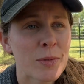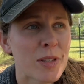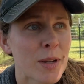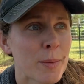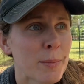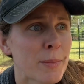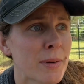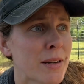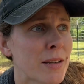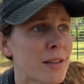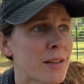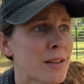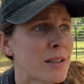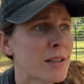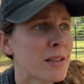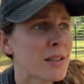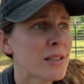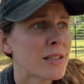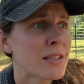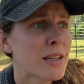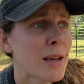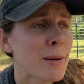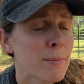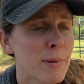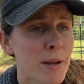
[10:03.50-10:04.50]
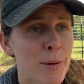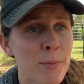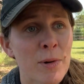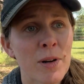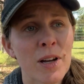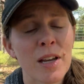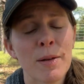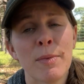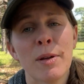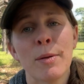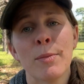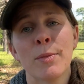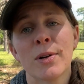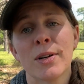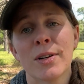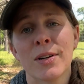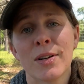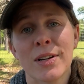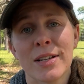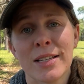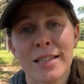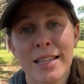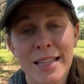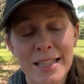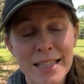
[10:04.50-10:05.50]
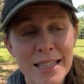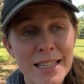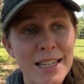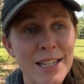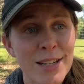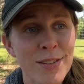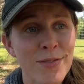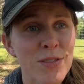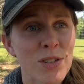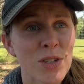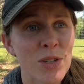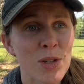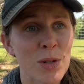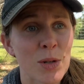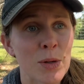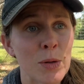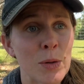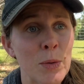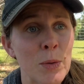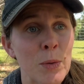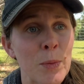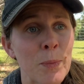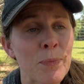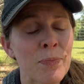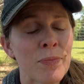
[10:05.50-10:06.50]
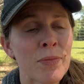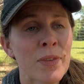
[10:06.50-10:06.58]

some people can be more sensitive to